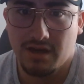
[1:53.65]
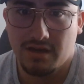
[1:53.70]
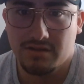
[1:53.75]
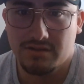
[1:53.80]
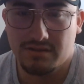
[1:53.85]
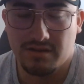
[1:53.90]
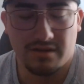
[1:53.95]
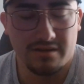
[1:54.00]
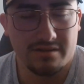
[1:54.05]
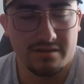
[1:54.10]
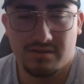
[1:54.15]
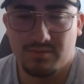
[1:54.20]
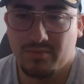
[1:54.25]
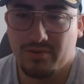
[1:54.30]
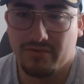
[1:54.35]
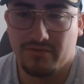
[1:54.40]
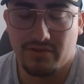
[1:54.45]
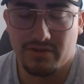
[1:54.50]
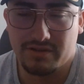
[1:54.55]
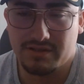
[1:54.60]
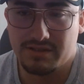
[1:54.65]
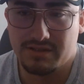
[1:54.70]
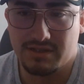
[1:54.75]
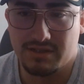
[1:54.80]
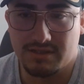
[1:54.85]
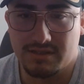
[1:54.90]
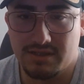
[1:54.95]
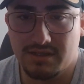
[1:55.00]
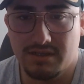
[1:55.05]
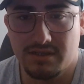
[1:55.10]
So I just prefer to
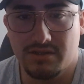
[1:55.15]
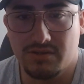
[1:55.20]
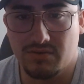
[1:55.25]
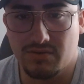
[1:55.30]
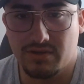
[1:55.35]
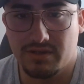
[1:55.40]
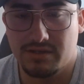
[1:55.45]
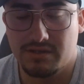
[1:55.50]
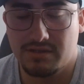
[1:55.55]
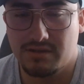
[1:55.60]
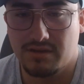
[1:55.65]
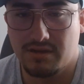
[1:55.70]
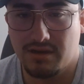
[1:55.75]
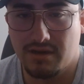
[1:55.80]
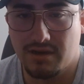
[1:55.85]
stick to indoors.